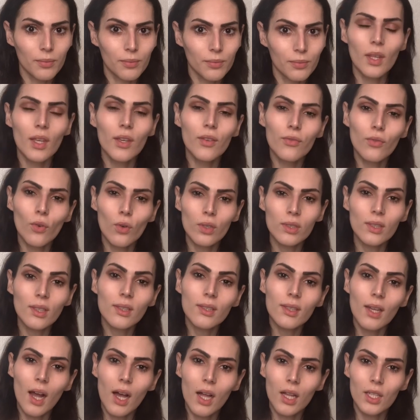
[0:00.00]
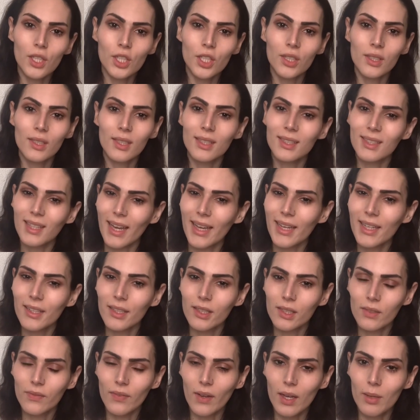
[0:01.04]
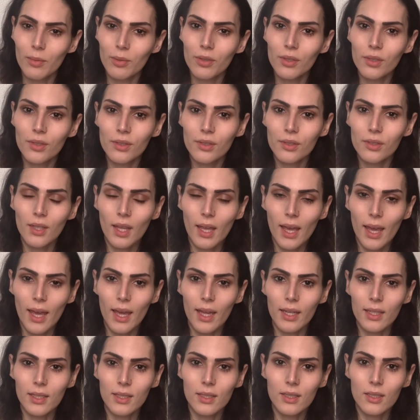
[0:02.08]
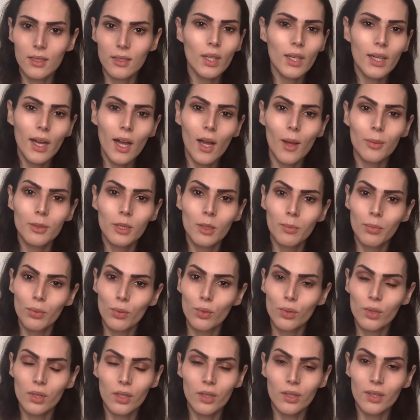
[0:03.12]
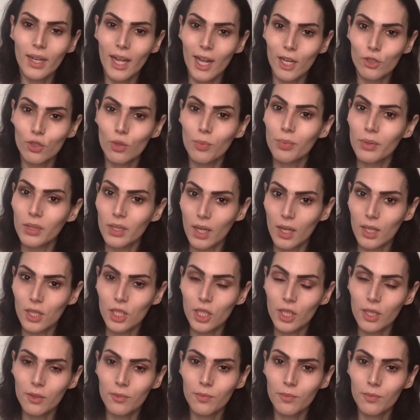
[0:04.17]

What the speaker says: It forces collagen to tighten its fibers, and it helps boost their natural production,